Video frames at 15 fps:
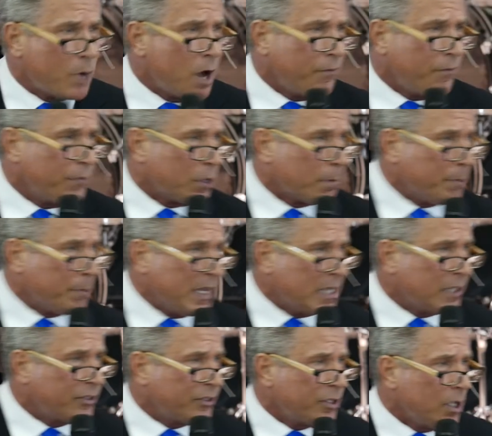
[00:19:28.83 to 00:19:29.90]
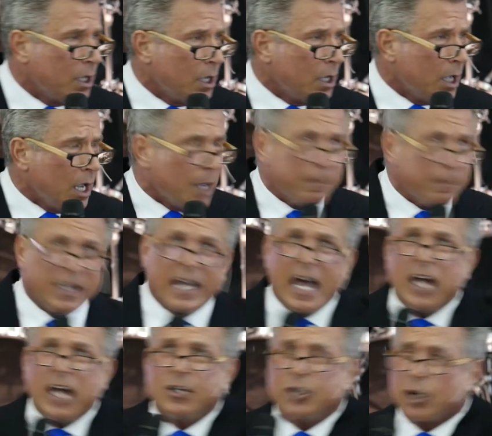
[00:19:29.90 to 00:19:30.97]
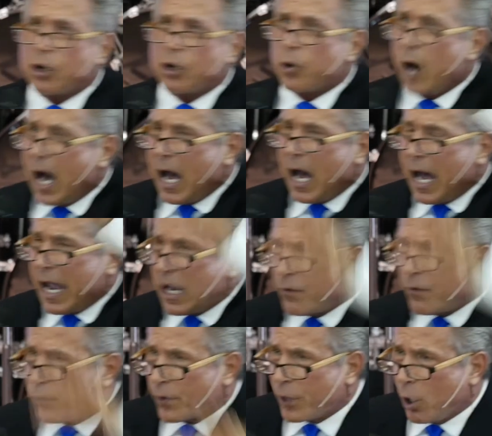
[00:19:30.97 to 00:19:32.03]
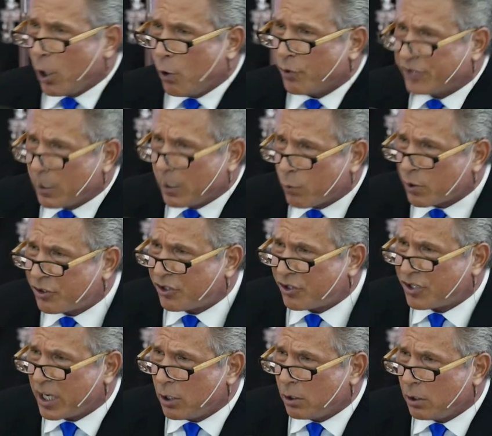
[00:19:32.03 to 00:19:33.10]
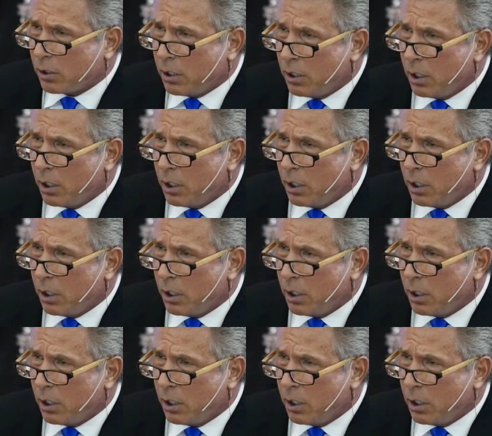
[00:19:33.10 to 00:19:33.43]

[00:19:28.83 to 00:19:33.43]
off their beaks began to cry for those that were still